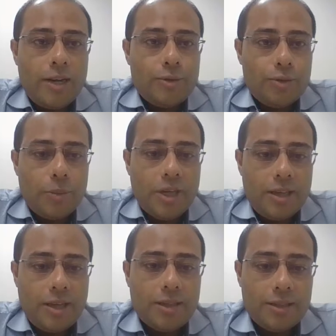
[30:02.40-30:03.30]
in so many
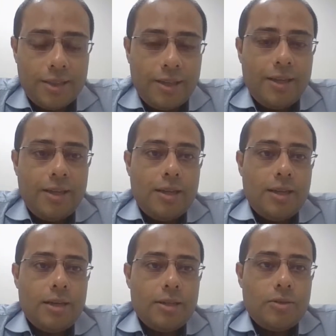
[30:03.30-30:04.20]
things.
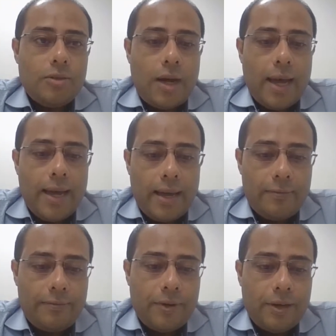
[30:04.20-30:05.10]
So I
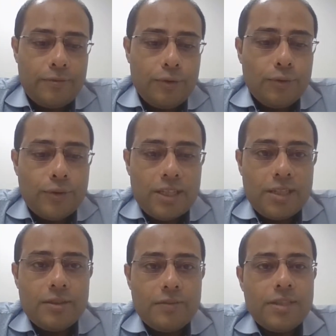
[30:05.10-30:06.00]
have a few
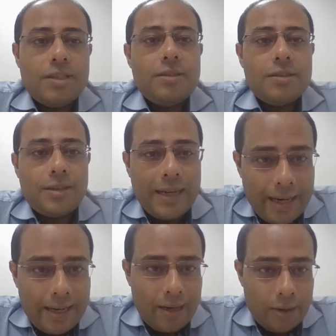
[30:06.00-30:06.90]
questions which is
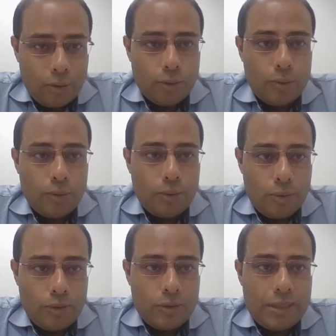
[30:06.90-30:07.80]
related
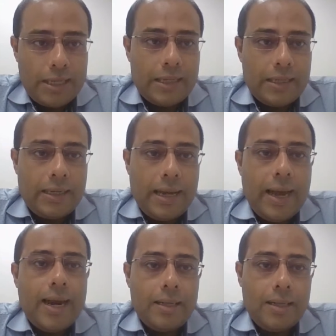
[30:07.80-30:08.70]
to sector
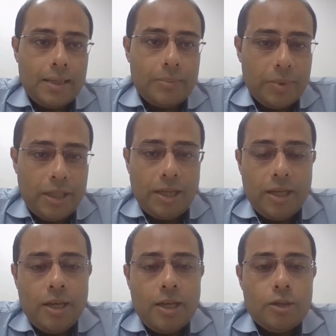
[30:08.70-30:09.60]
and the
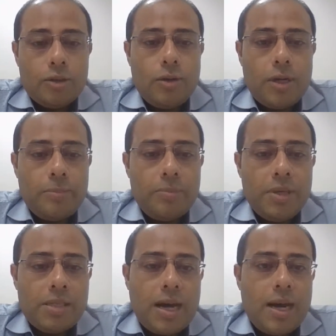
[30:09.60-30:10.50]
company. So let
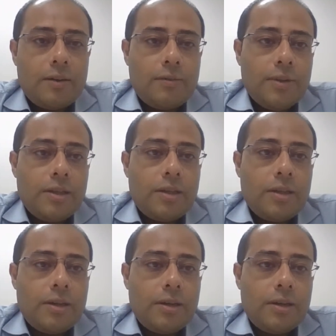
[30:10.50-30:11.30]
me start with